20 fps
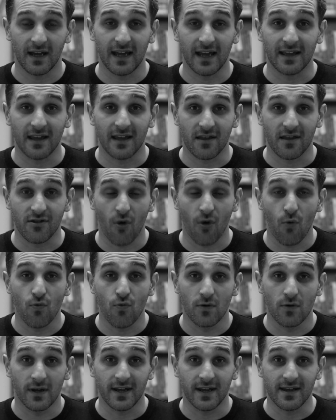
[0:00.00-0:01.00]
"It is
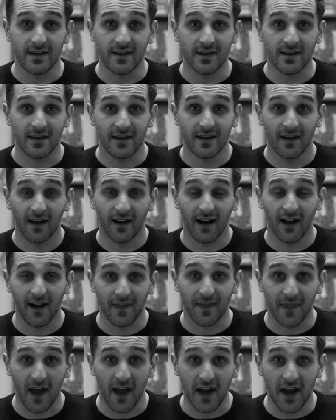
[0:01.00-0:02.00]
only a
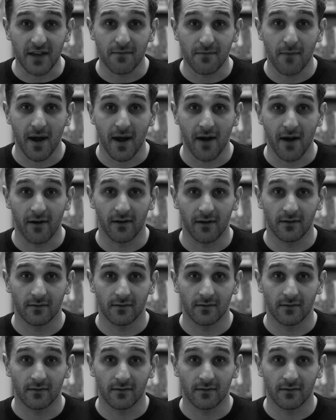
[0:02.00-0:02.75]
nightmare."